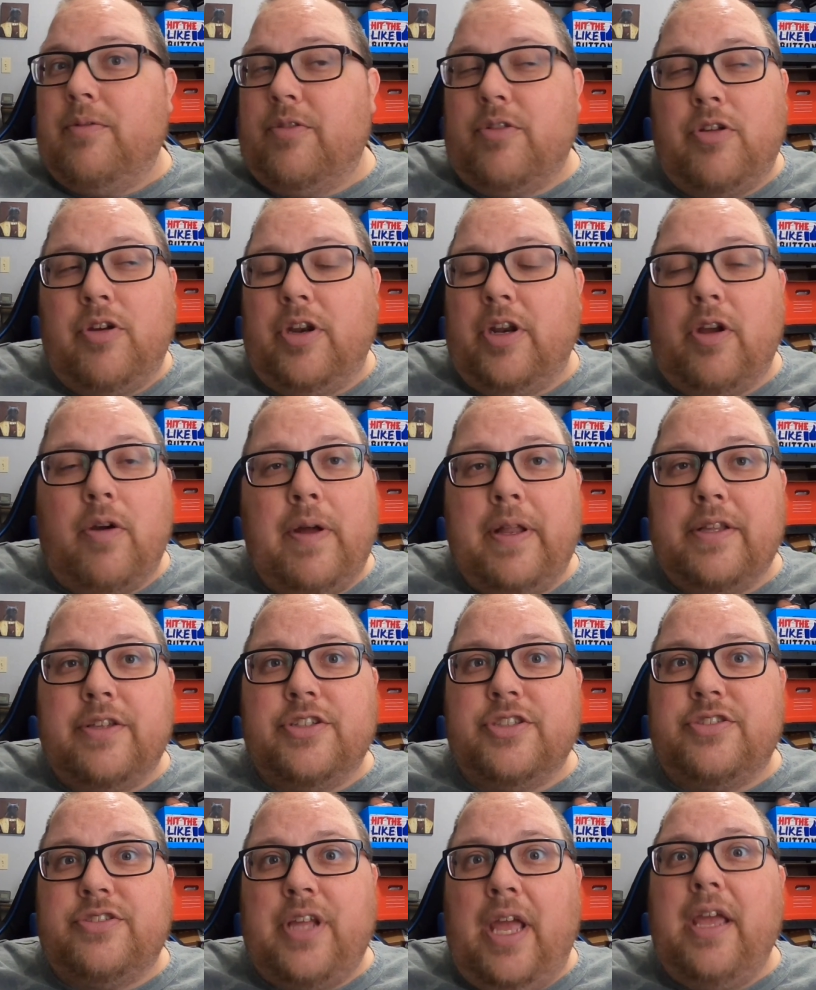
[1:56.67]
was going to go ahead and
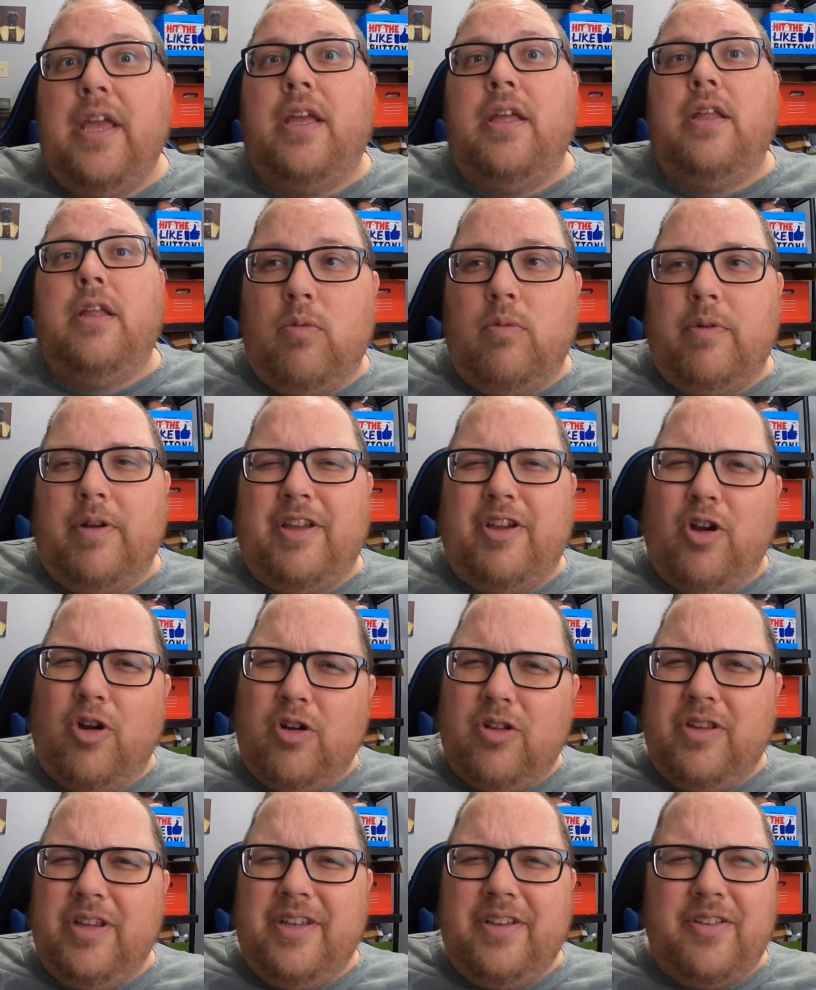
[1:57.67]
just take it.
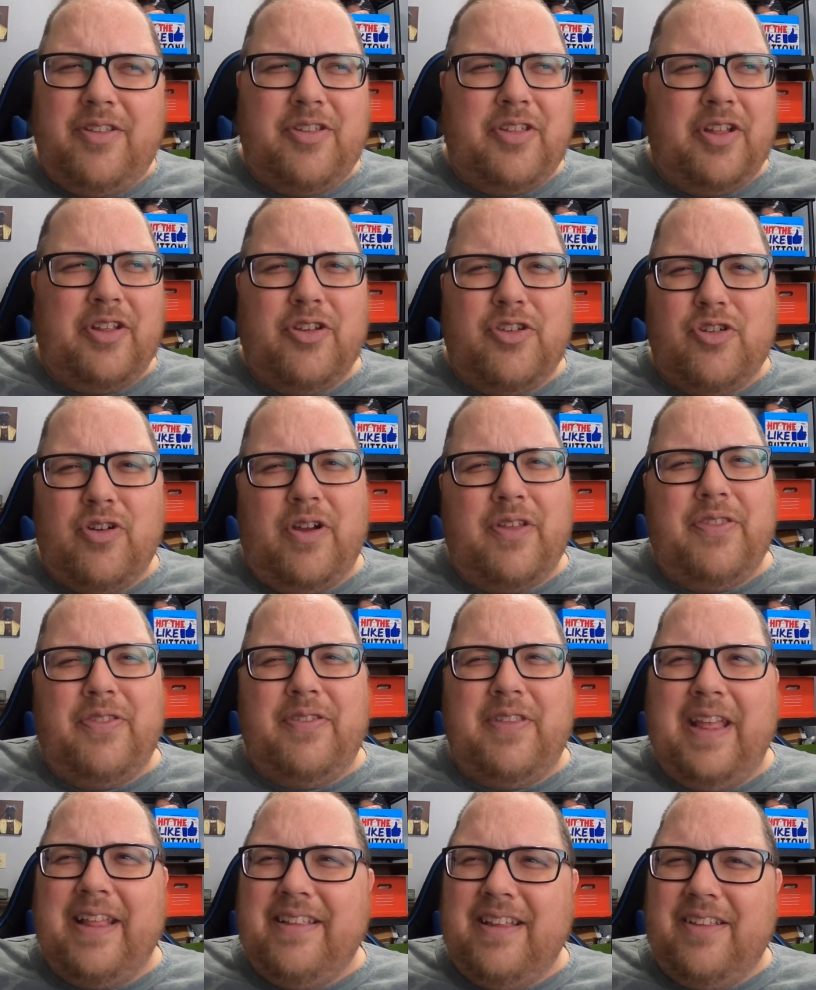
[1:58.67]
Kirkland Signature, I
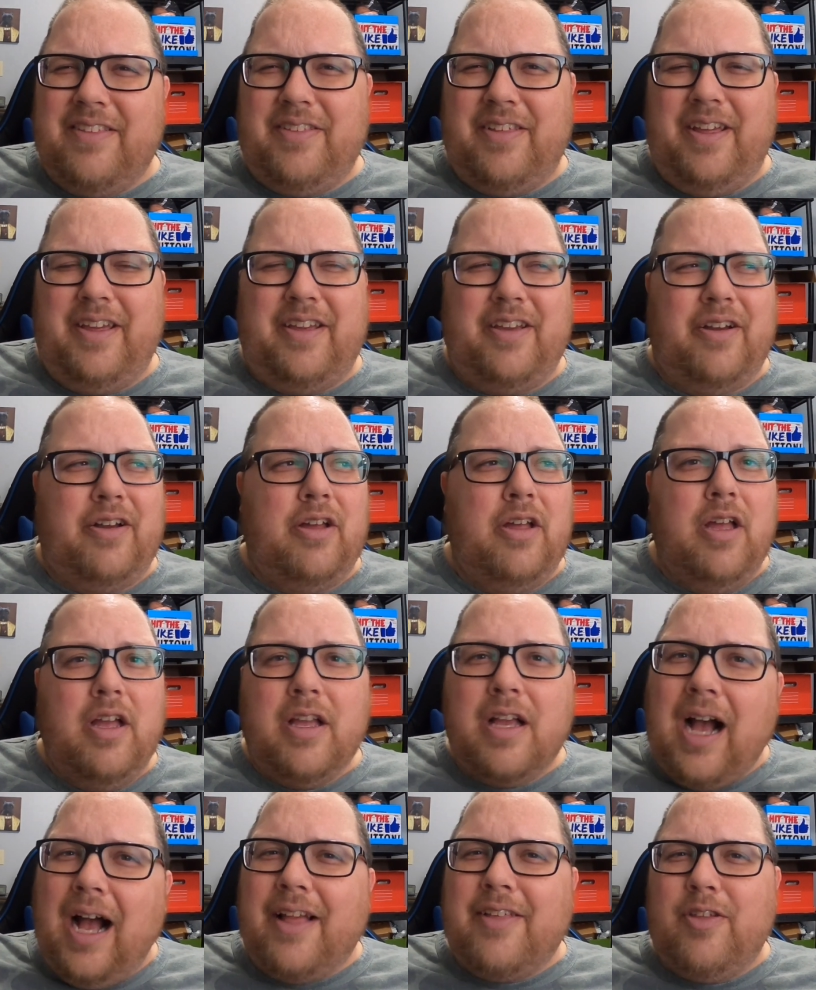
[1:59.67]
think that's like a
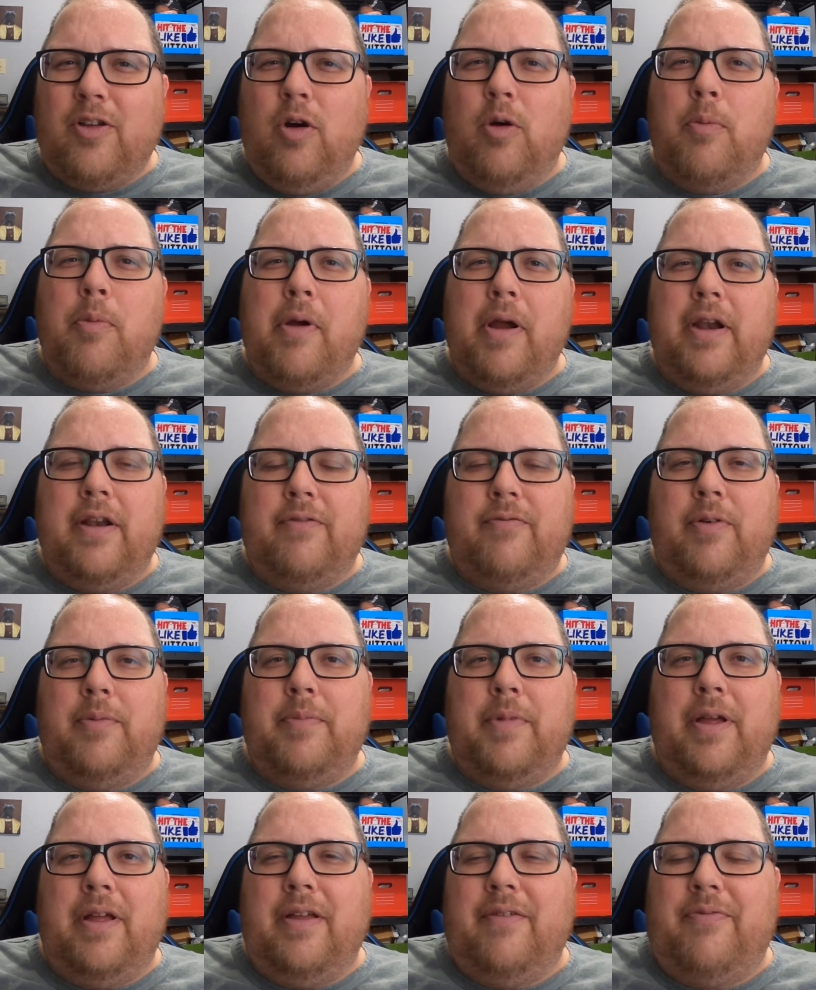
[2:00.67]
Costco brand if
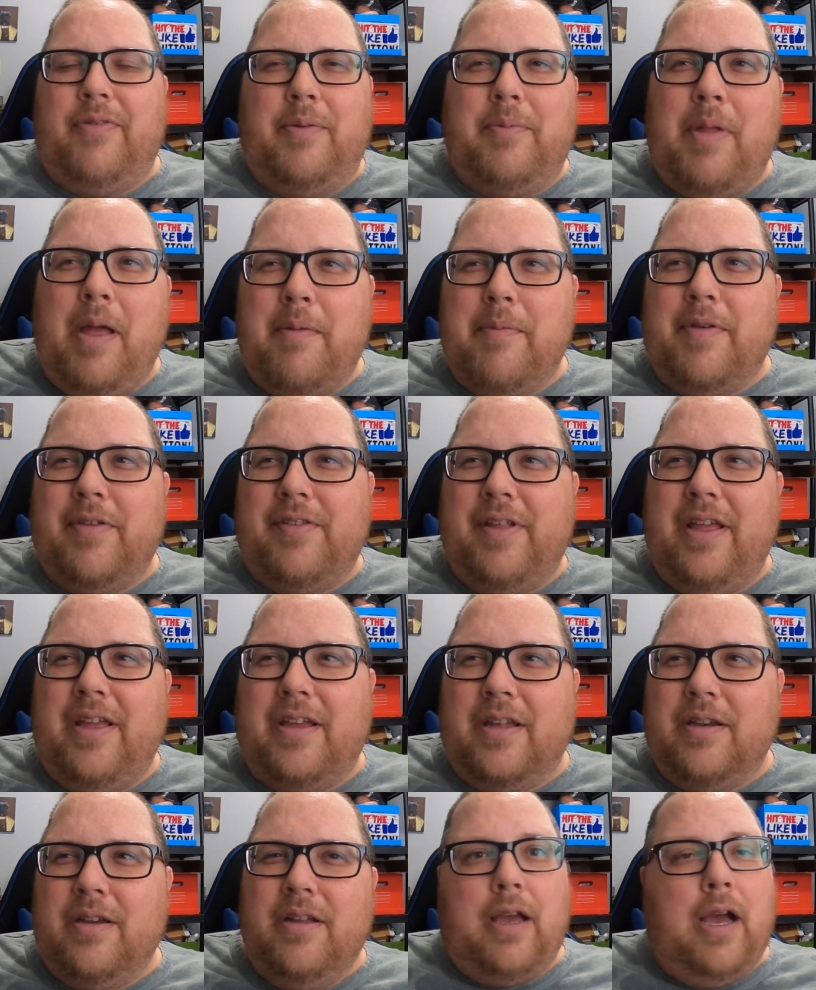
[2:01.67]
I'm not if I'm not mistaken.